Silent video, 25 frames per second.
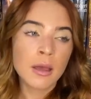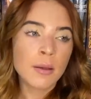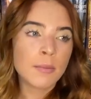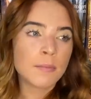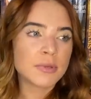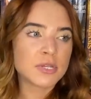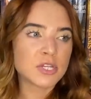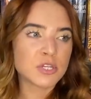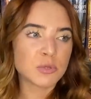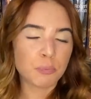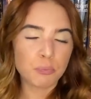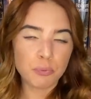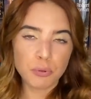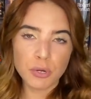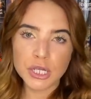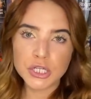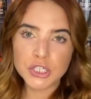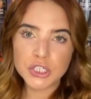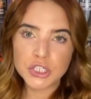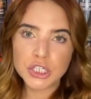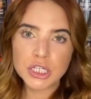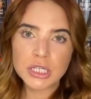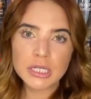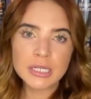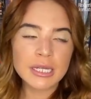But
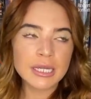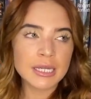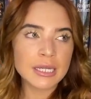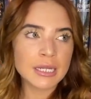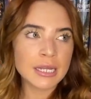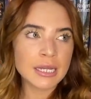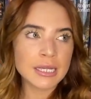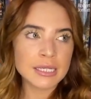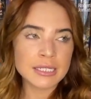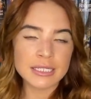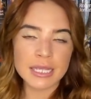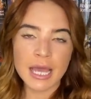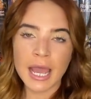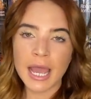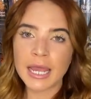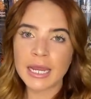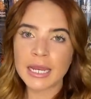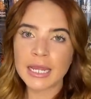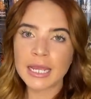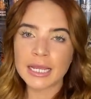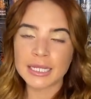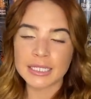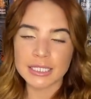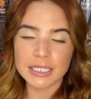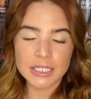depression and
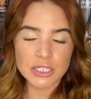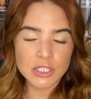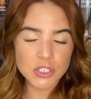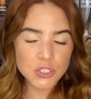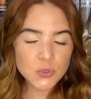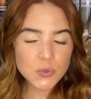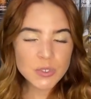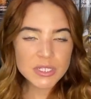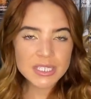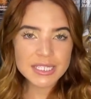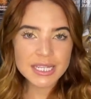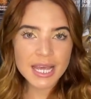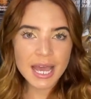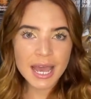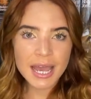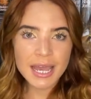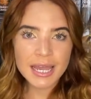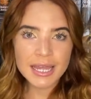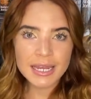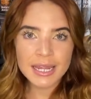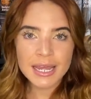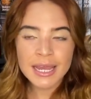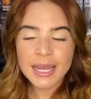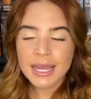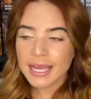anxiety and
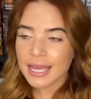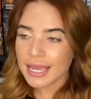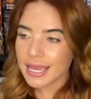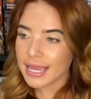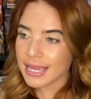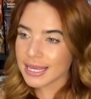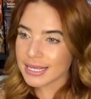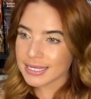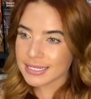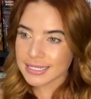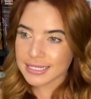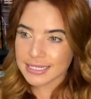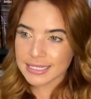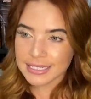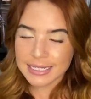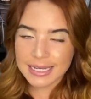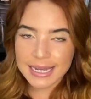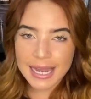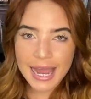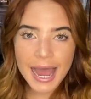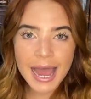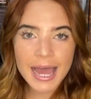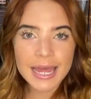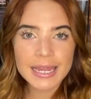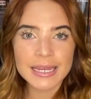suicide is
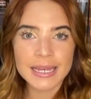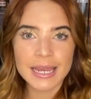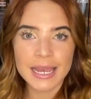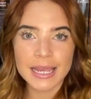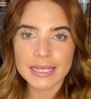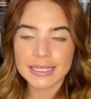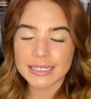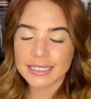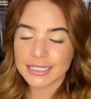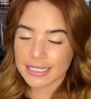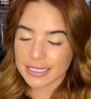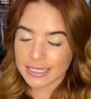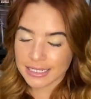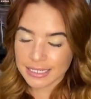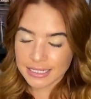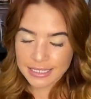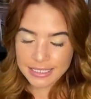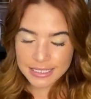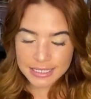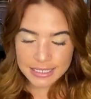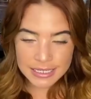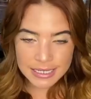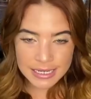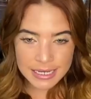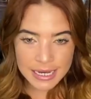not nice. It is
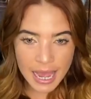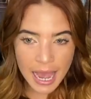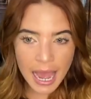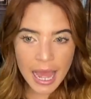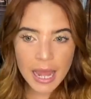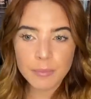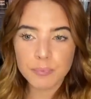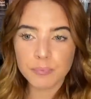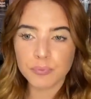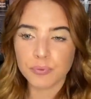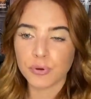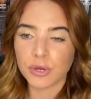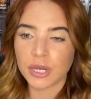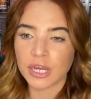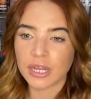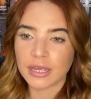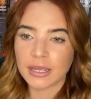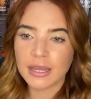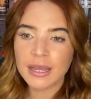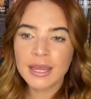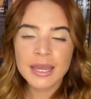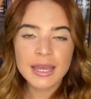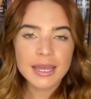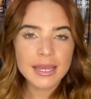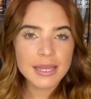not
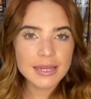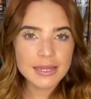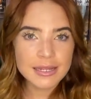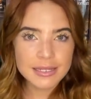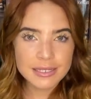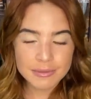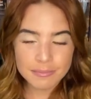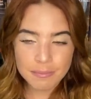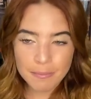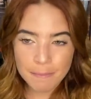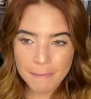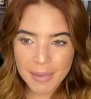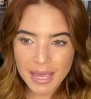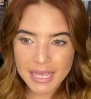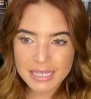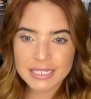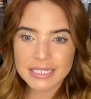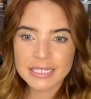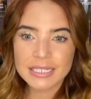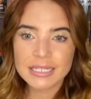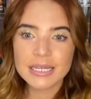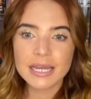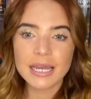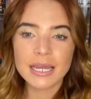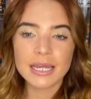pretty. It is
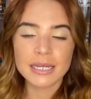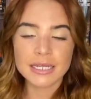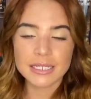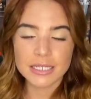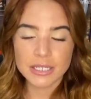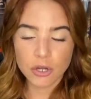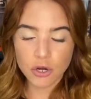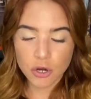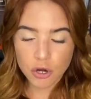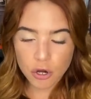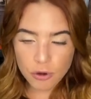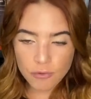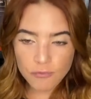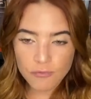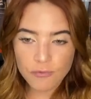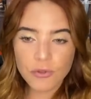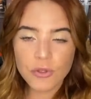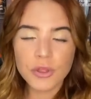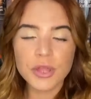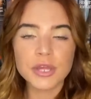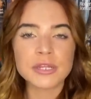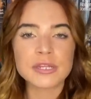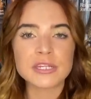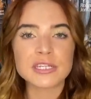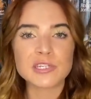messy and is hurtful
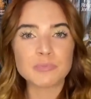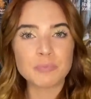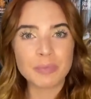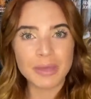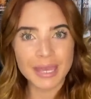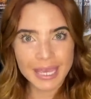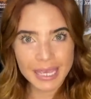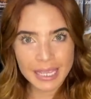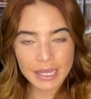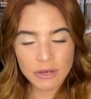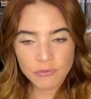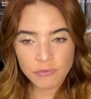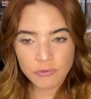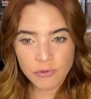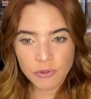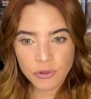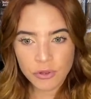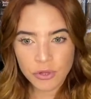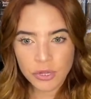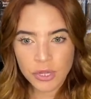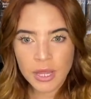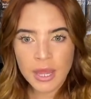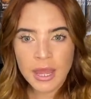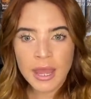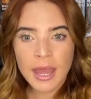and is
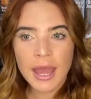painful.